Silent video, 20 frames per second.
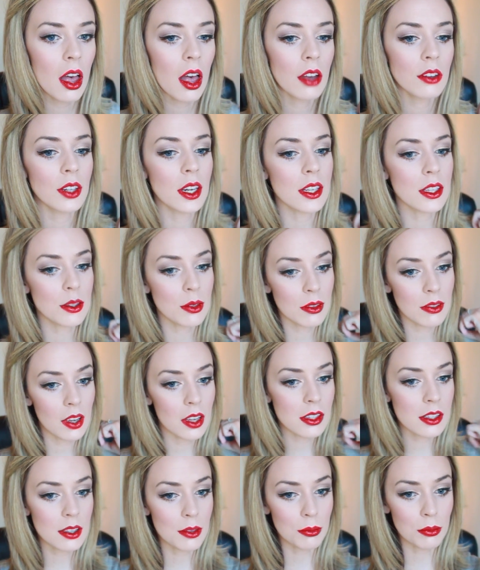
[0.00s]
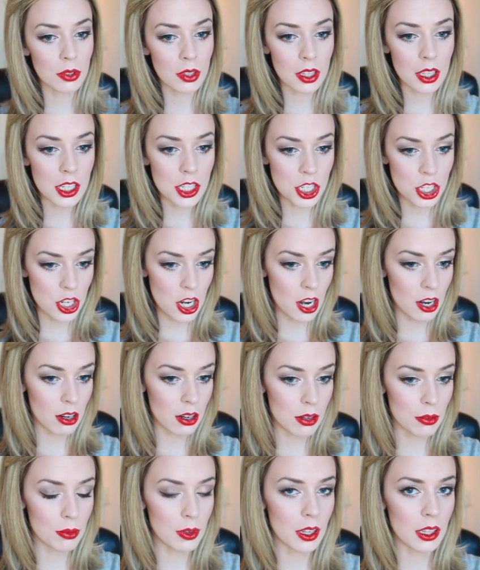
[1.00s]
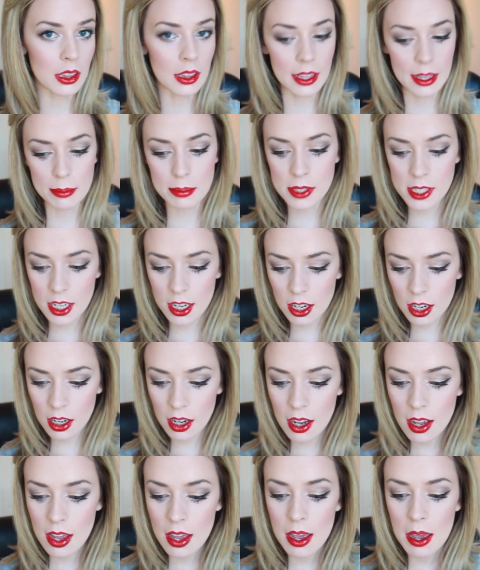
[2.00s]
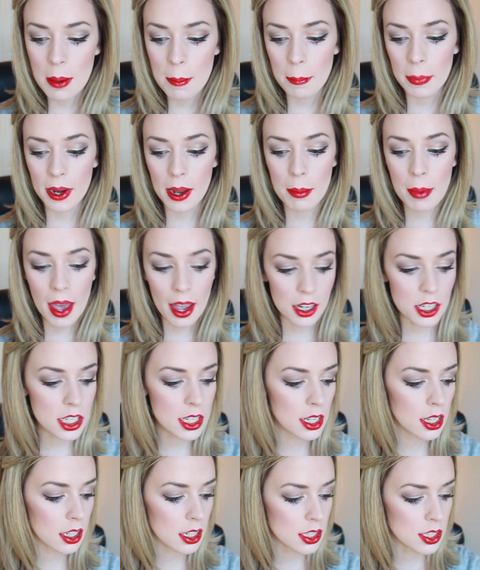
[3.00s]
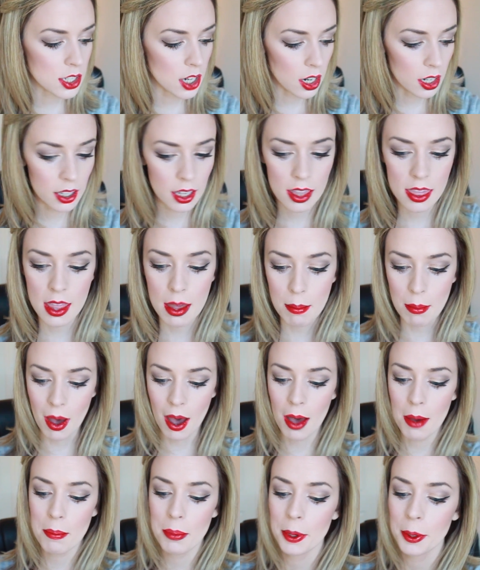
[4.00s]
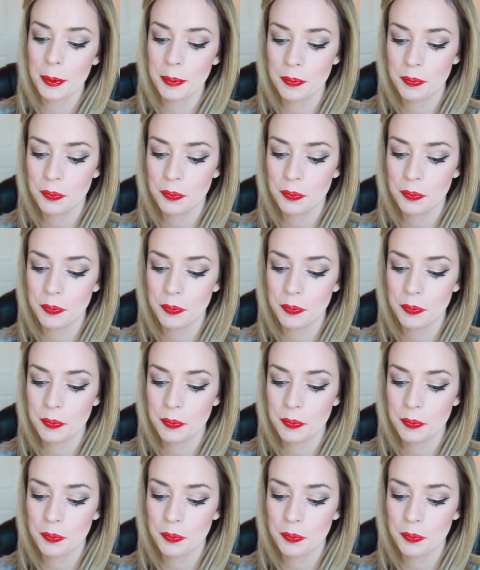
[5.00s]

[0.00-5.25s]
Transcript: All right, so we've got some really cherry red lips here, but I'm actually gonna darken them up.